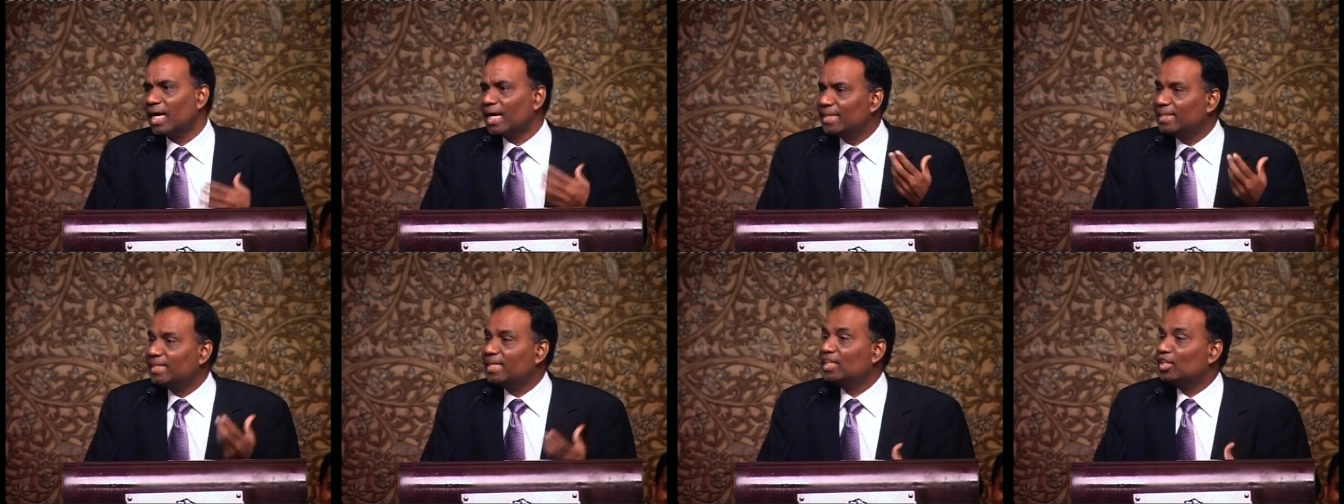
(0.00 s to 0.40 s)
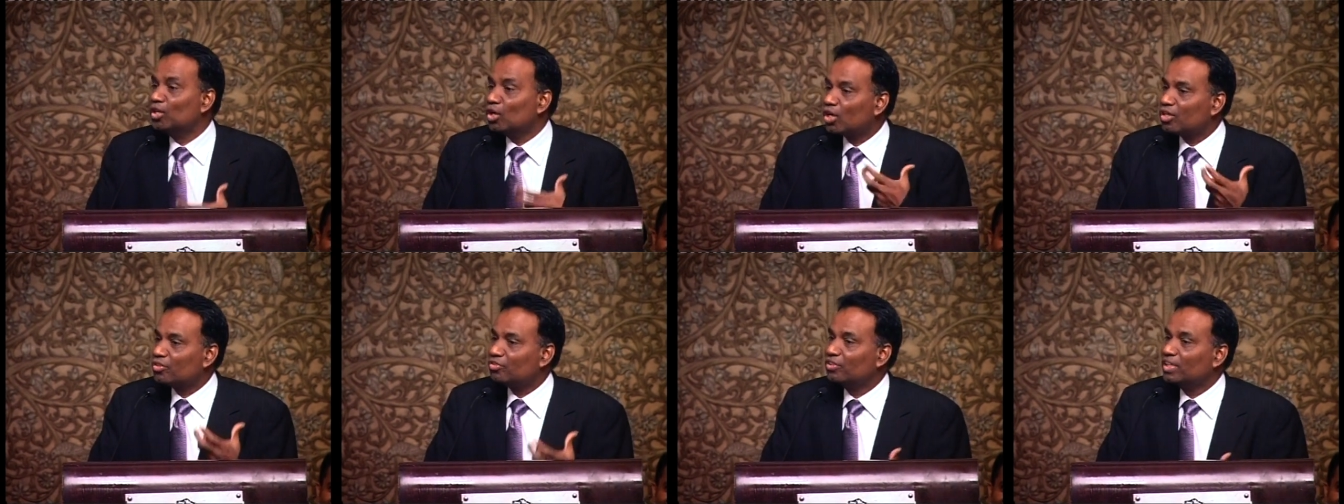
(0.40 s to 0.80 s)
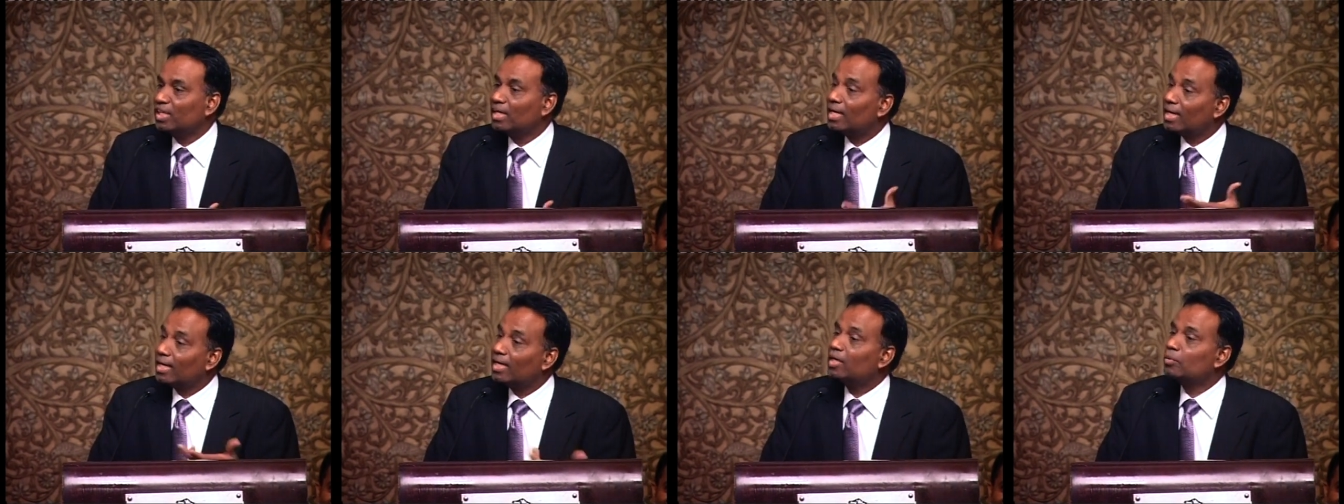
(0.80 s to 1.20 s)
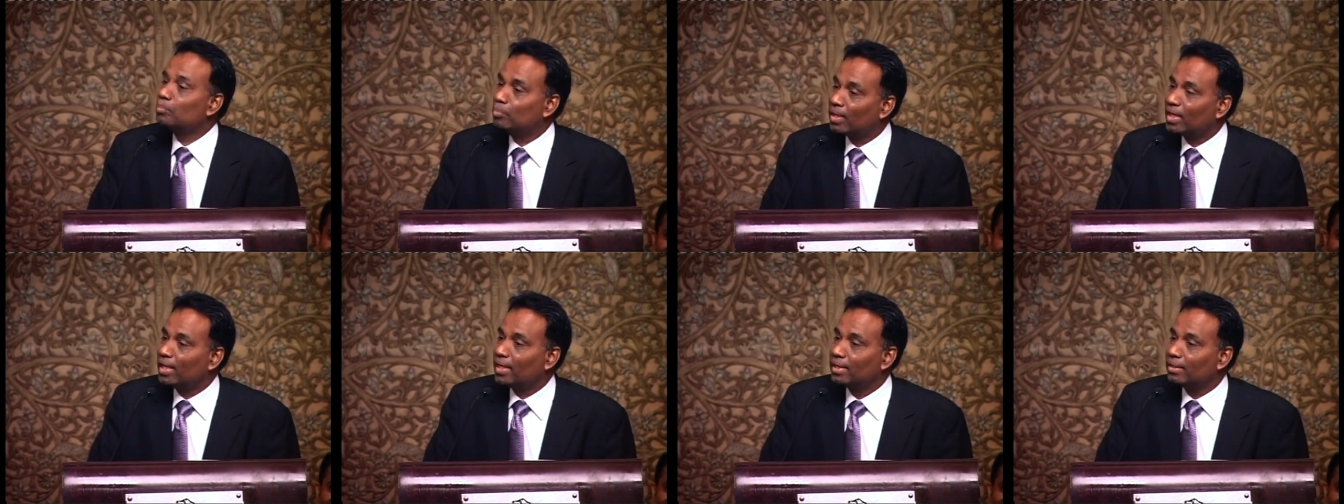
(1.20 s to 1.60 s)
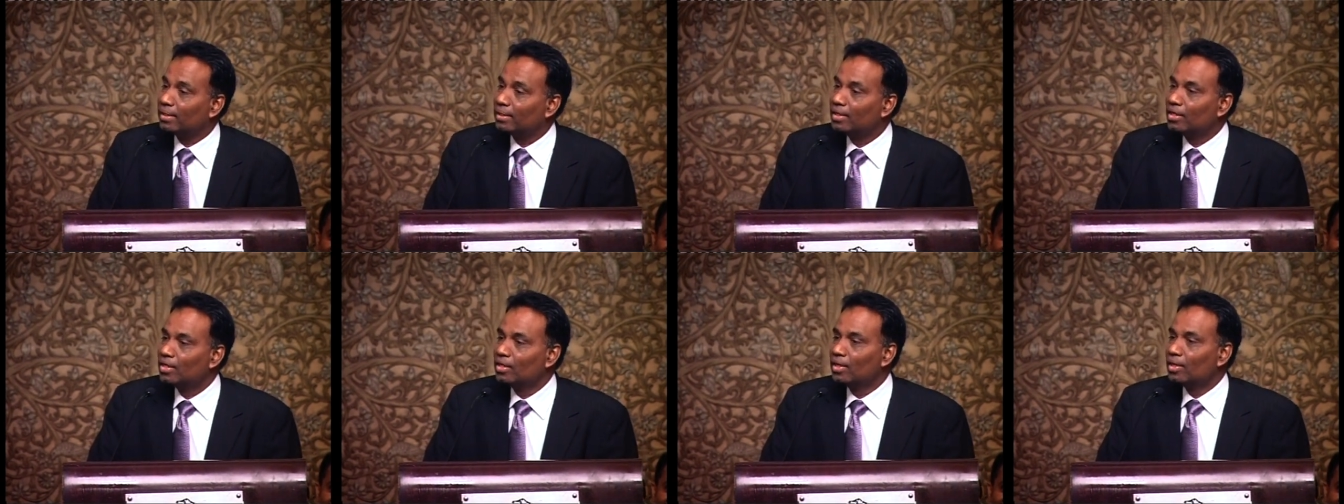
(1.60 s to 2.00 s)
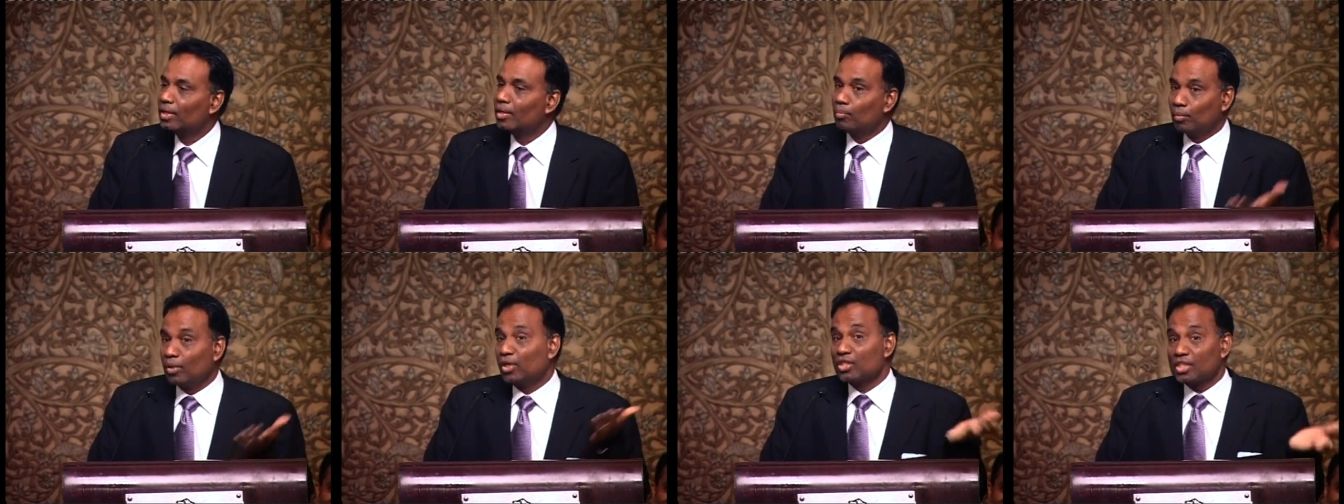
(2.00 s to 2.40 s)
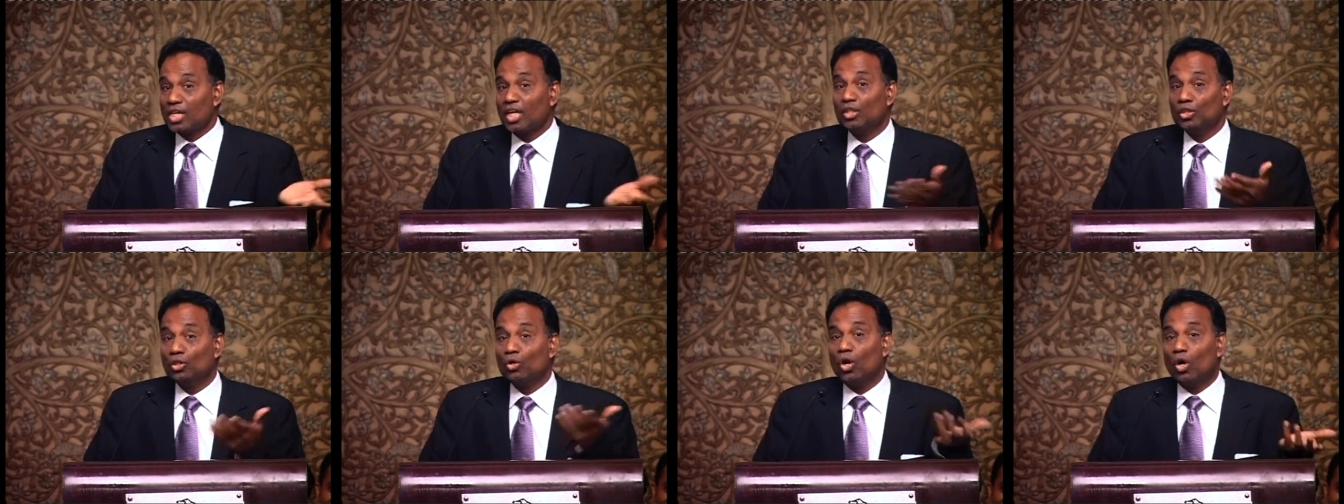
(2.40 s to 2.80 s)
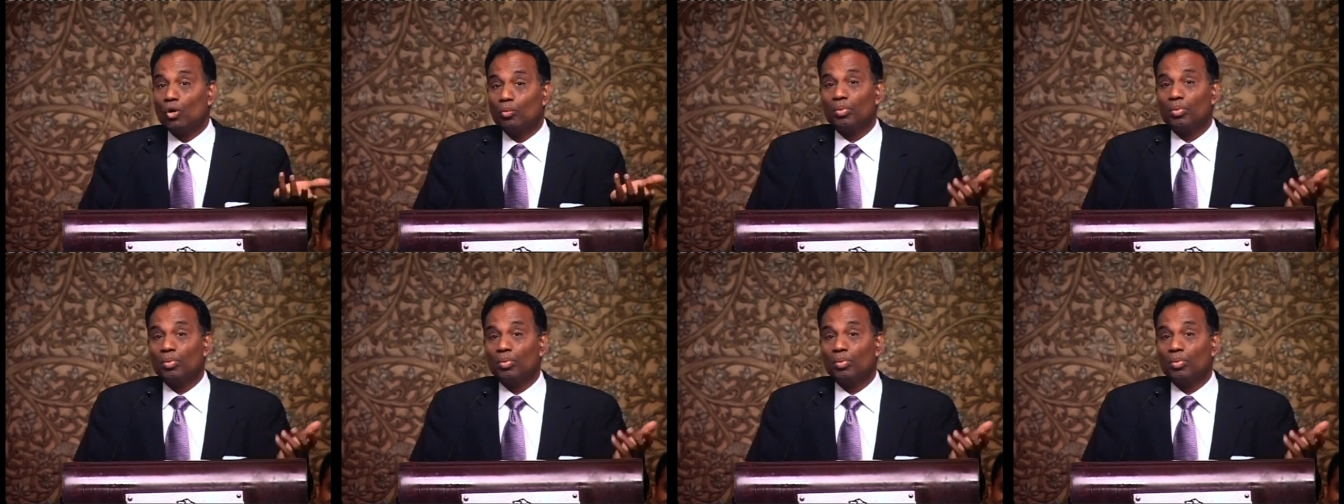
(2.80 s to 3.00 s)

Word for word: I did not feel I had prayed because I knew how